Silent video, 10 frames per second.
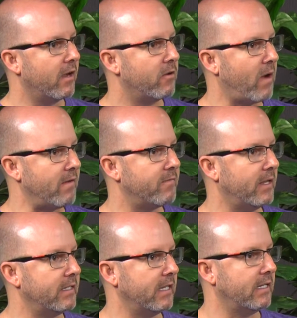grant
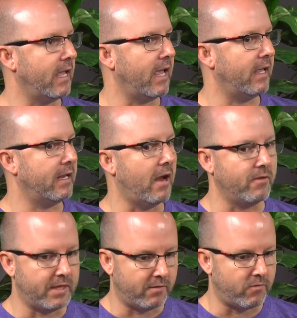funding and
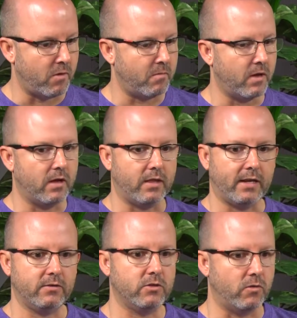everything from
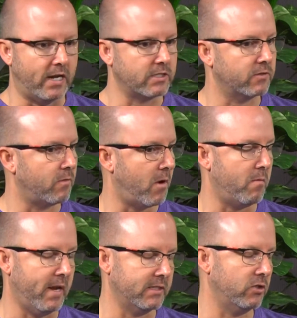like donations from our
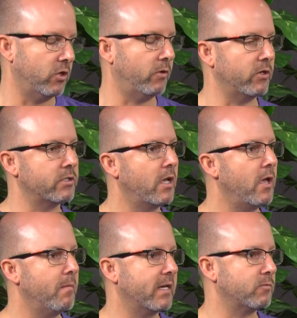amazing donors.
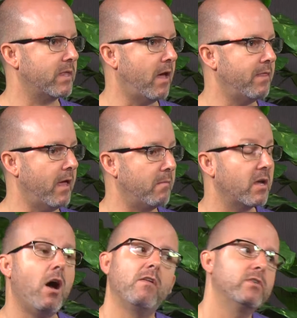Because without them,
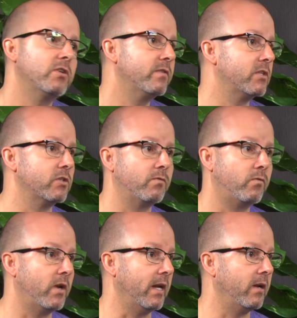all of our services are
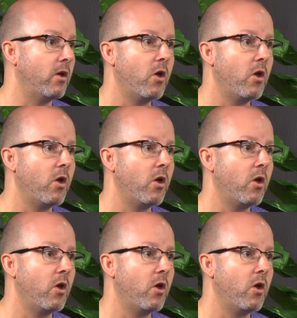free.